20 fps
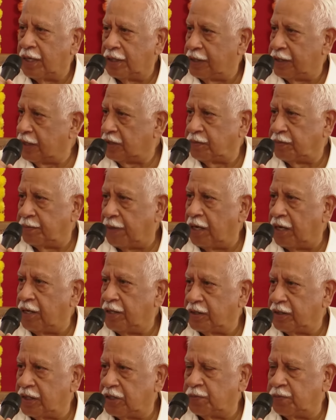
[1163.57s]
That's my
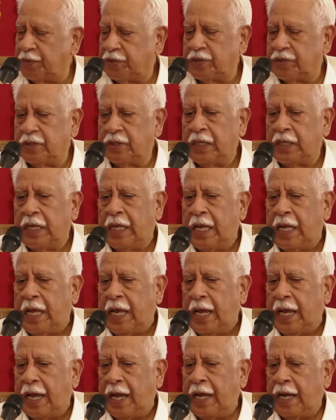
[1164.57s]
suspicion.
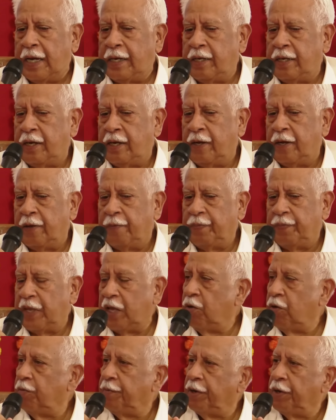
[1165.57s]
And
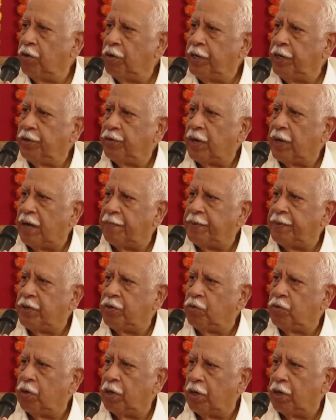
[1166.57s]
he would be only too happy
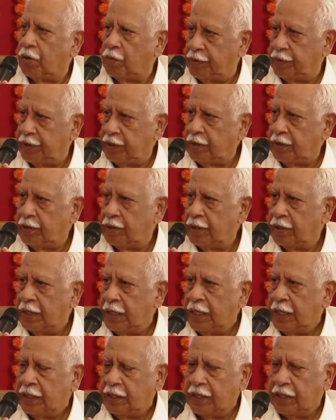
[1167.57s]
to go along with it.
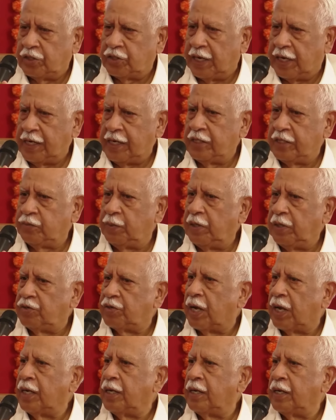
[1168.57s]
The Chinese will
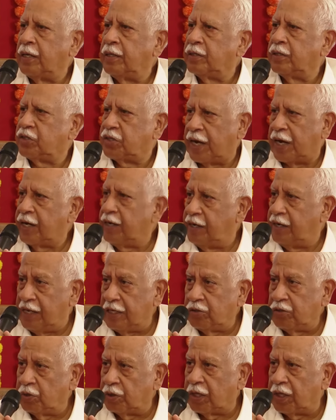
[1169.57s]
try and strike
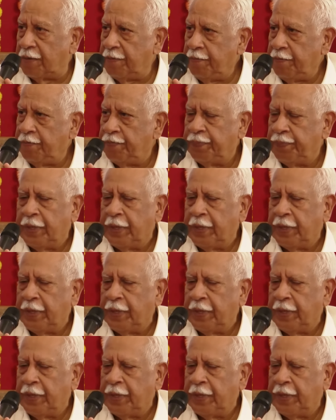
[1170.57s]
deals with him.